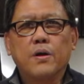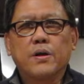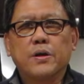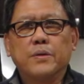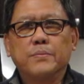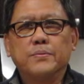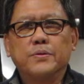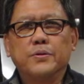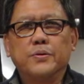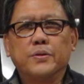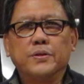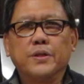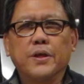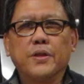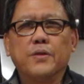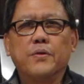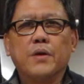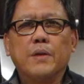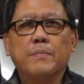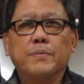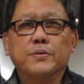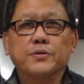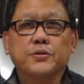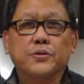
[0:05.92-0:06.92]
Welcome to
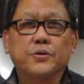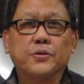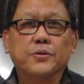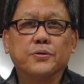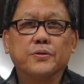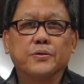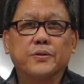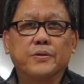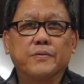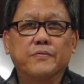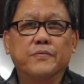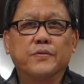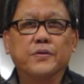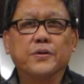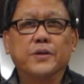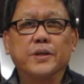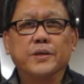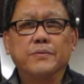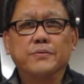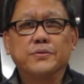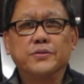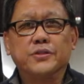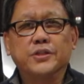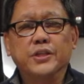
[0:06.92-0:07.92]
another episode of
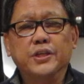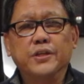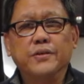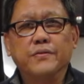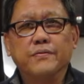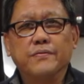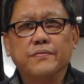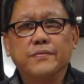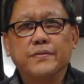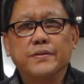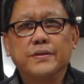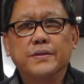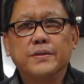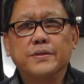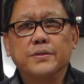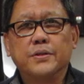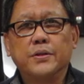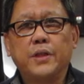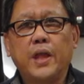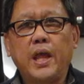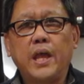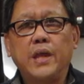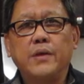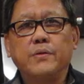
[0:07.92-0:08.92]
Cooking with Steve.
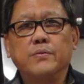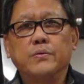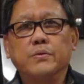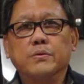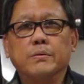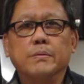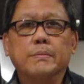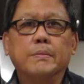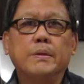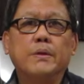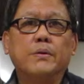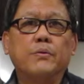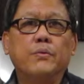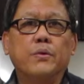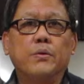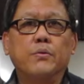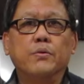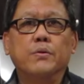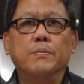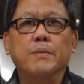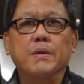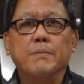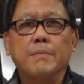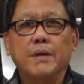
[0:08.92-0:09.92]
Today we
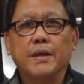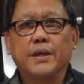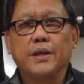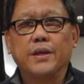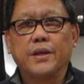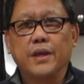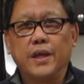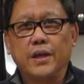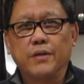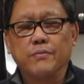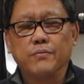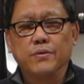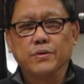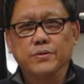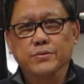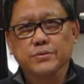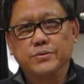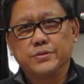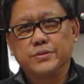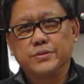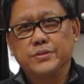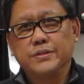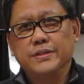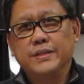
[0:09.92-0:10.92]
will be making egg
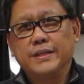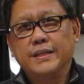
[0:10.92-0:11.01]
rolls.